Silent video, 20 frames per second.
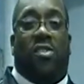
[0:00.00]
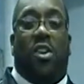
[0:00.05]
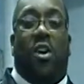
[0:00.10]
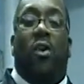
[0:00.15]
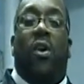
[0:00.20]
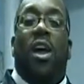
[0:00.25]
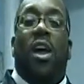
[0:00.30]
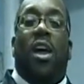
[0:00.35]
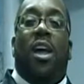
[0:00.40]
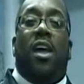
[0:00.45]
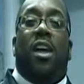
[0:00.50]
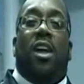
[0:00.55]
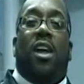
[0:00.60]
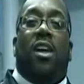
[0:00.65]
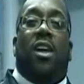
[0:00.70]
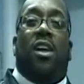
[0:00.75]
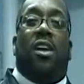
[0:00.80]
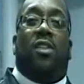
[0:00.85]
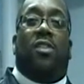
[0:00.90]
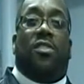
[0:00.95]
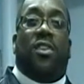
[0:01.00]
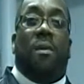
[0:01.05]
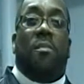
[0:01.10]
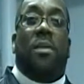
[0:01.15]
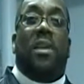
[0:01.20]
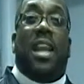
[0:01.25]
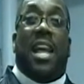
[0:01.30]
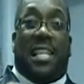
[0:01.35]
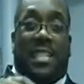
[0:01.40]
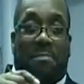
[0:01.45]
So it, it's
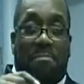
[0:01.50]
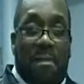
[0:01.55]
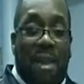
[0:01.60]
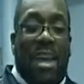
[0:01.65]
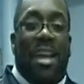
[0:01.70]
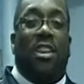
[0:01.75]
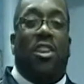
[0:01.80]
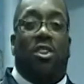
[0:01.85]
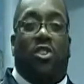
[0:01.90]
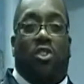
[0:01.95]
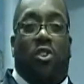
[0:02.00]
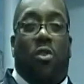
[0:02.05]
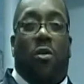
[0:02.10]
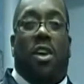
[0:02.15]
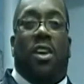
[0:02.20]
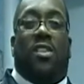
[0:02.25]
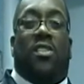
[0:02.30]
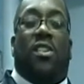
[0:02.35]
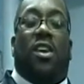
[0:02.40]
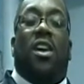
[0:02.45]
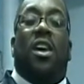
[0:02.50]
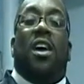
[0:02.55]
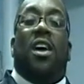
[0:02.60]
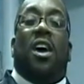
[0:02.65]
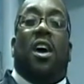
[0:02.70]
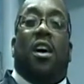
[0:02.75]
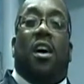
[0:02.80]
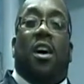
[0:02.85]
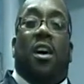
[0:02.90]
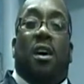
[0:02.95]
something that's mandatory. It's a,
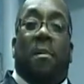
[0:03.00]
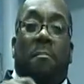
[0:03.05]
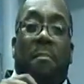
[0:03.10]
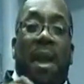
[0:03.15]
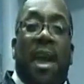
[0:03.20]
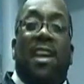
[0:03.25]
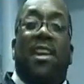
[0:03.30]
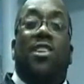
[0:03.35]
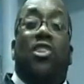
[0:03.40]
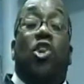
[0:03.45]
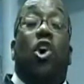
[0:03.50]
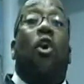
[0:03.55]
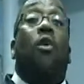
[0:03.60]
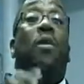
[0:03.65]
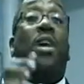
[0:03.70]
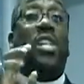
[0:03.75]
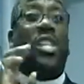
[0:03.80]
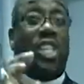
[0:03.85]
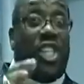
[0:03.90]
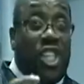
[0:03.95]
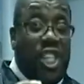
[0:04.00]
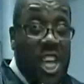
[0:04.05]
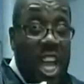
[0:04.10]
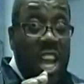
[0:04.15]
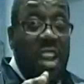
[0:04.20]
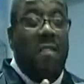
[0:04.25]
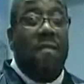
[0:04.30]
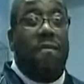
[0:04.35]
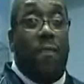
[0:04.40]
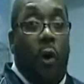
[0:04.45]
a, a mandatory
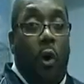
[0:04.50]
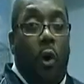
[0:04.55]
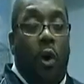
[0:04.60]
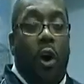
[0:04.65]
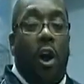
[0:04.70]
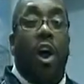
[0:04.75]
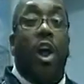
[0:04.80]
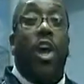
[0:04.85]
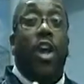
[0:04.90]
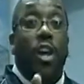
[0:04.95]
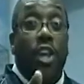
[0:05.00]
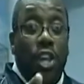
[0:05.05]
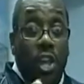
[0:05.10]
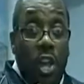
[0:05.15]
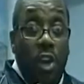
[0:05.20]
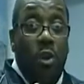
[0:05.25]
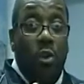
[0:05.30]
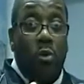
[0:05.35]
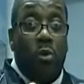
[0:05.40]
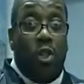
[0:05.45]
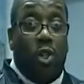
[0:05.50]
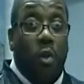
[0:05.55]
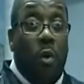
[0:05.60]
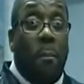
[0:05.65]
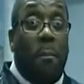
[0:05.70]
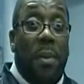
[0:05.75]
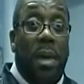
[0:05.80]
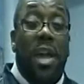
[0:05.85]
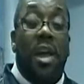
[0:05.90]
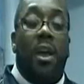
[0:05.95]
send for you
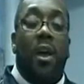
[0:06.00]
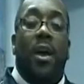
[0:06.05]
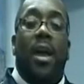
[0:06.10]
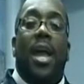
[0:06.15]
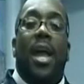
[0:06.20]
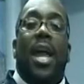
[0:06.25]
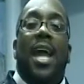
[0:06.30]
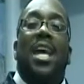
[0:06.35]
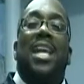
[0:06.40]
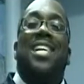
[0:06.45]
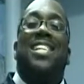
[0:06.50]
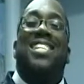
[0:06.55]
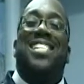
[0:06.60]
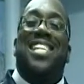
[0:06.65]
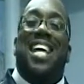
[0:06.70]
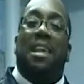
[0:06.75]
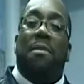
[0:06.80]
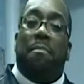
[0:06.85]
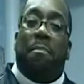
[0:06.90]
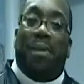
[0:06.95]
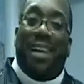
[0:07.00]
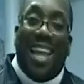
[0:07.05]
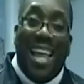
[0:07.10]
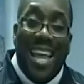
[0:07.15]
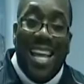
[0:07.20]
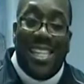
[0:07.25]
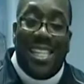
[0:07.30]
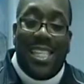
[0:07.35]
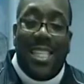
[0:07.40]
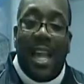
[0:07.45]
to appear in a set
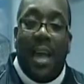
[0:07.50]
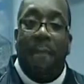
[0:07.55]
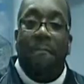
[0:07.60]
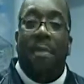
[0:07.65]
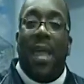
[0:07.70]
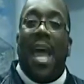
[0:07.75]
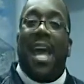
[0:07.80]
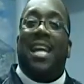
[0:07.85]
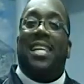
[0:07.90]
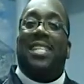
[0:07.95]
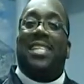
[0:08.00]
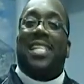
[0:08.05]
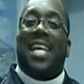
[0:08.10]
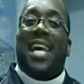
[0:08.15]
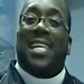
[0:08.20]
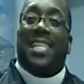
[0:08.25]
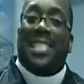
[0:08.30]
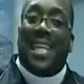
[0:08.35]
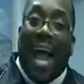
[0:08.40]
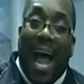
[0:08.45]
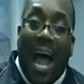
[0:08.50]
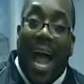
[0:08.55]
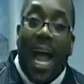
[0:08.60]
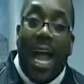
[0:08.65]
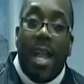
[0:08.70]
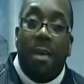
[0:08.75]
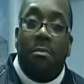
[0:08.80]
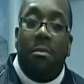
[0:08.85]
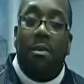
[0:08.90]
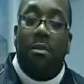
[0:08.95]
place at a set
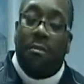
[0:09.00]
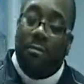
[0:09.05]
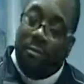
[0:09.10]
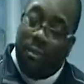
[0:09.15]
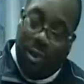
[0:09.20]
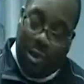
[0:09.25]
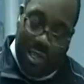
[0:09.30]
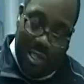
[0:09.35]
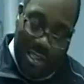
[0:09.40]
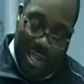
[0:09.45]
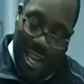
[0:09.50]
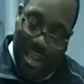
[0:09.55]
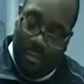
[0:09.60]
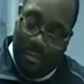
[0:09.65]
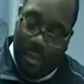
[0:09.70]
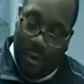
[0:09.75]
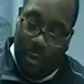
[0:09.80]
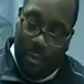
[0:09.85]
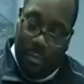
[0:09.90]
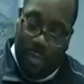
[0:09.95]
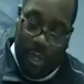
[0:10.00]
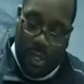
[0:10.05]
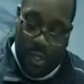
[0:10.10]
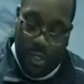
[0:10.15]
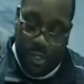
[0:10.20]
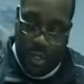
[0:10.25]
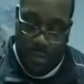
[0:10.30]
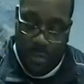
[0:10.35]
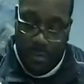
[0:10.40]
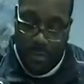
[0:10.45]
time for a set
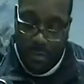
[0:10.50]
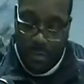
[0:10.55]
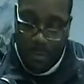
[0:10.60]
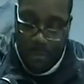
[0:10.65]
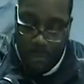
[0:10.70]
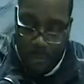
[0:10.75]
purpose.